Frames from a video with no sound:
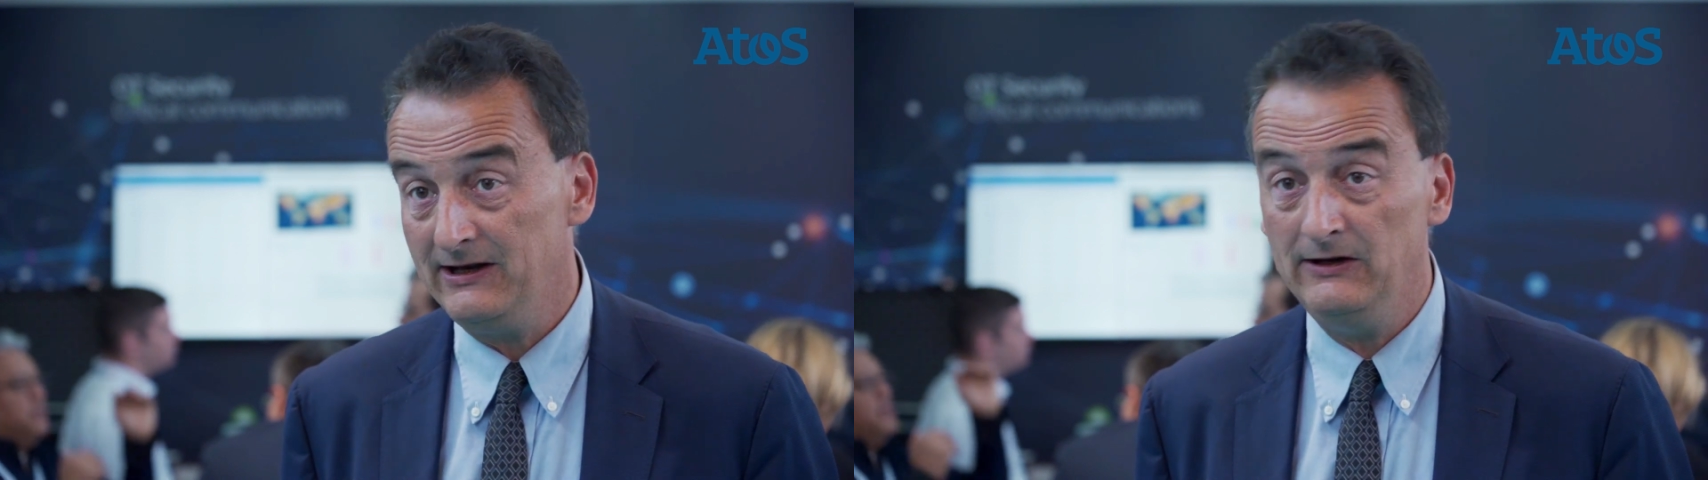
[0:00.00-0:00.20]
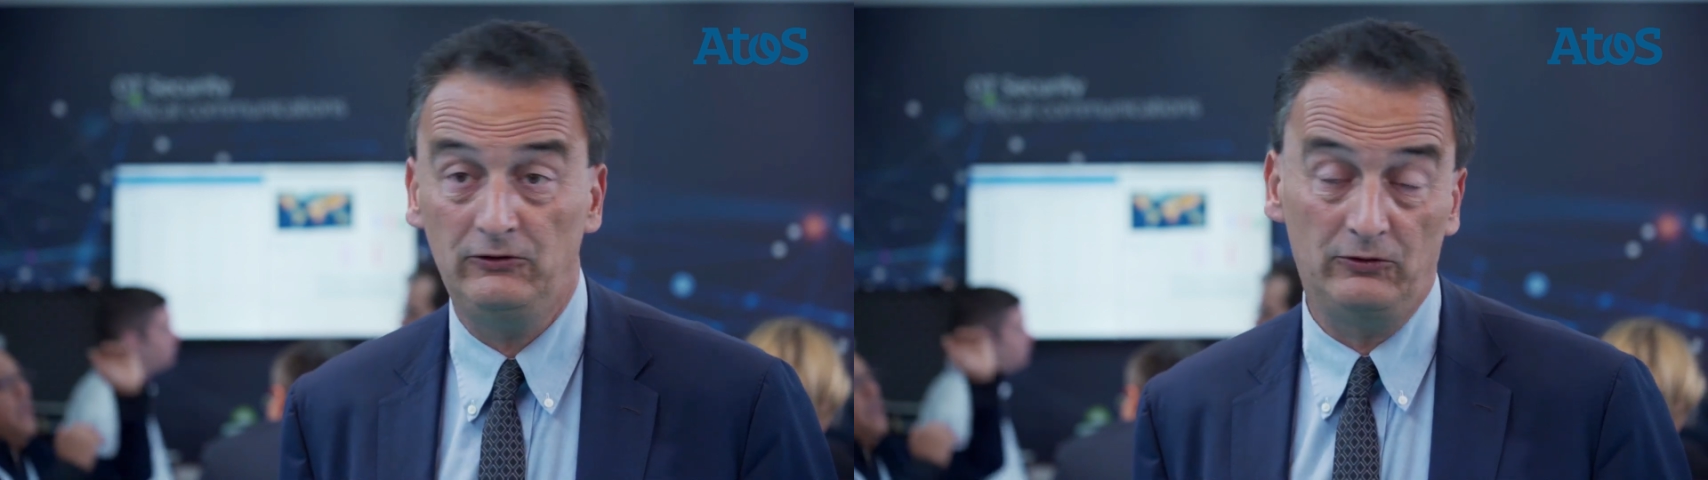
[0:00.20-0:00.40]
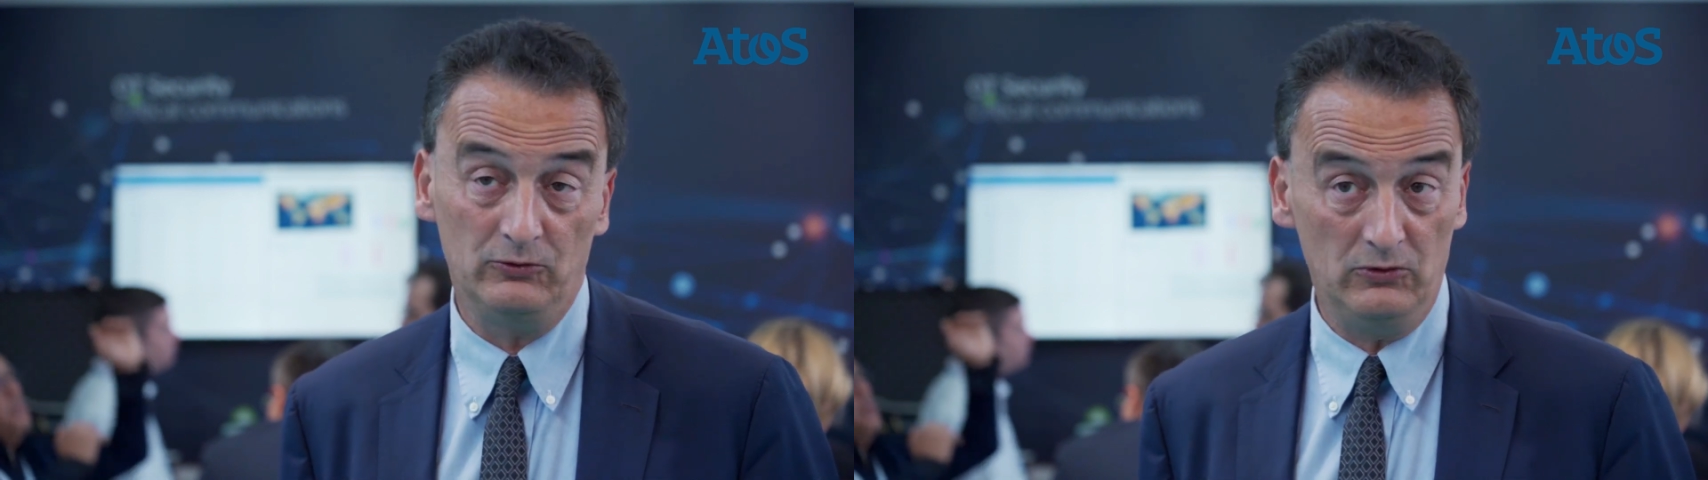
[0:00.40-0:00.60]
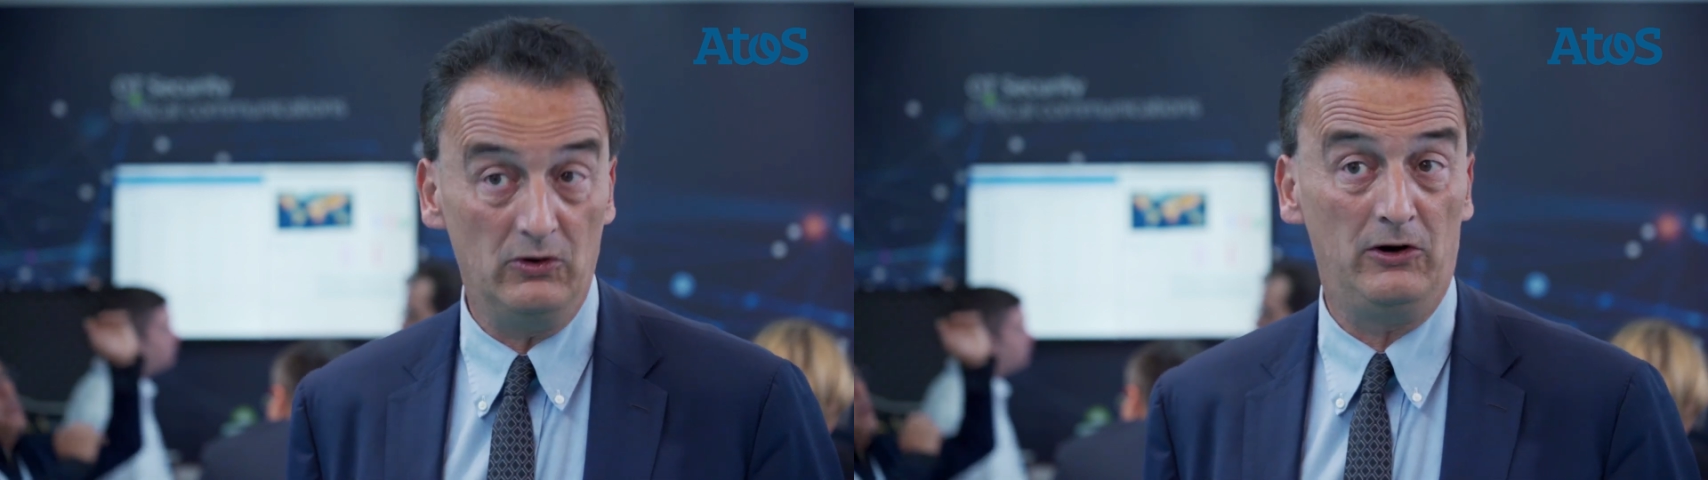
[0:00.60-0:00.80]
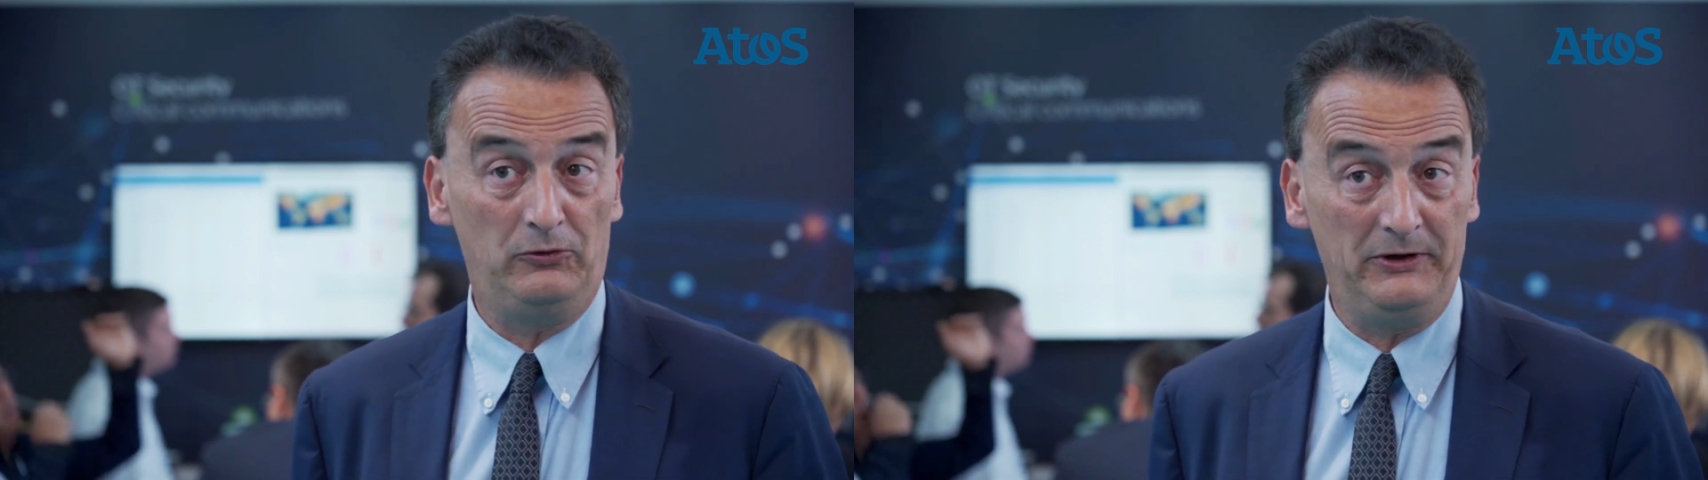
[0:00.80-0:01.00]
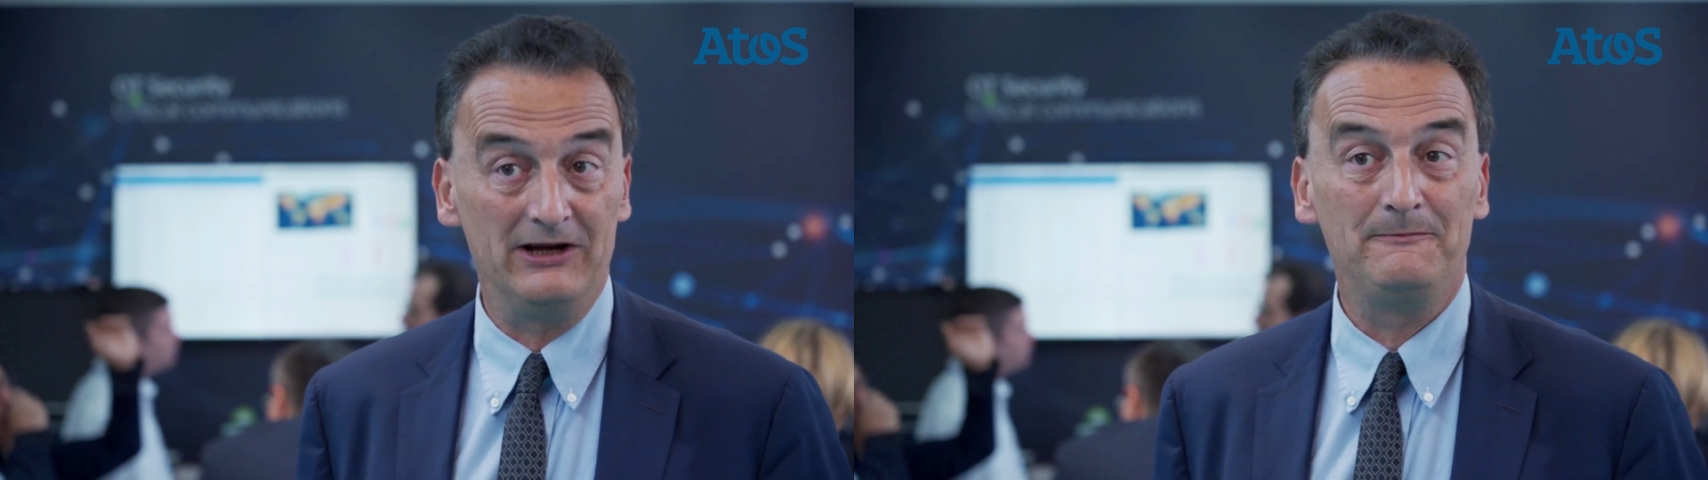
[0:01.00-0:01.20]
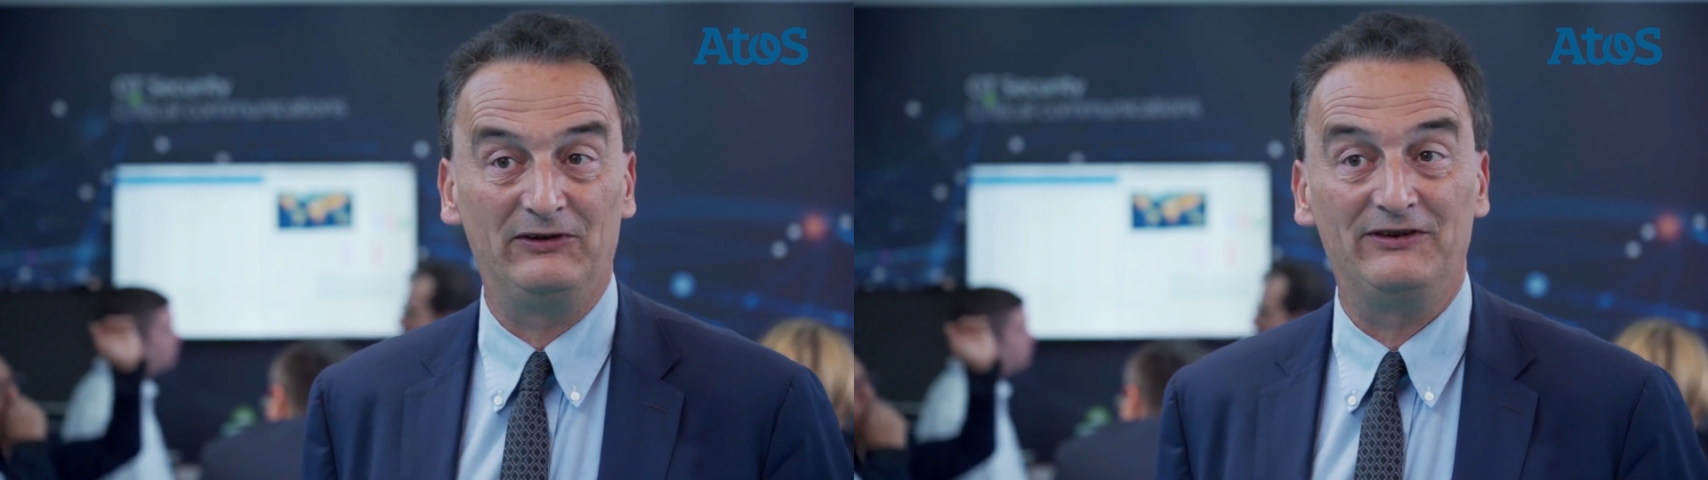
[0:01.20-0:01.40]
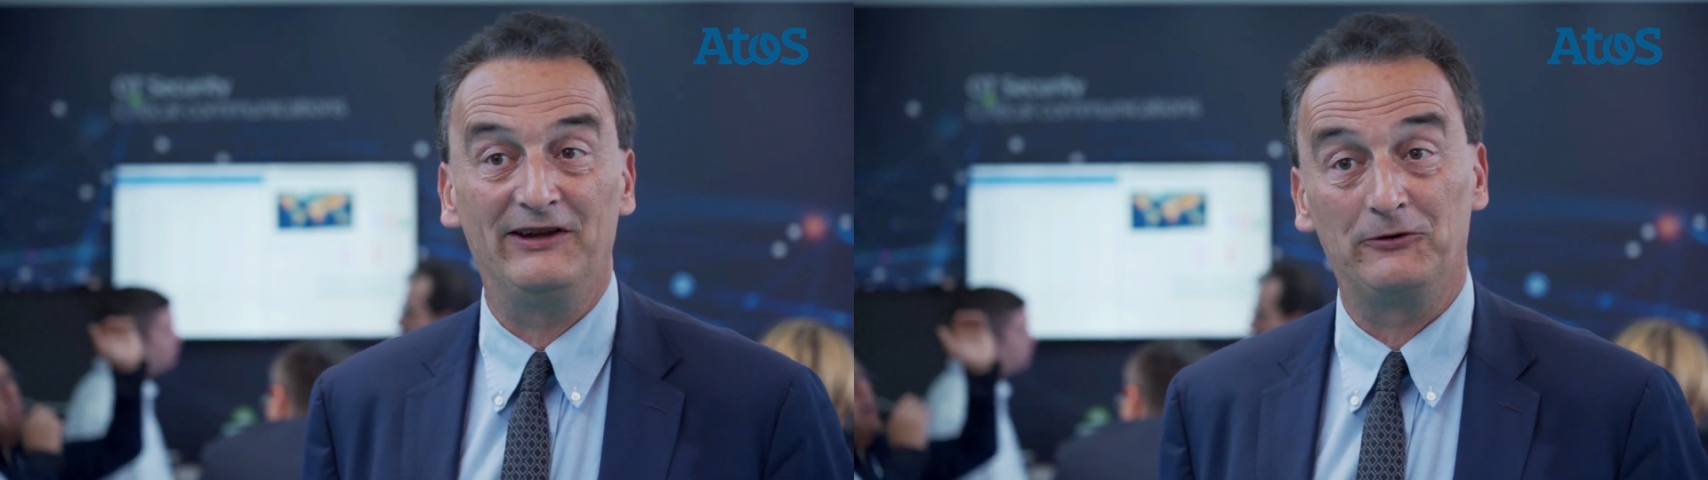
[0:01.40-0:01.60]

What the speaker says: into a real business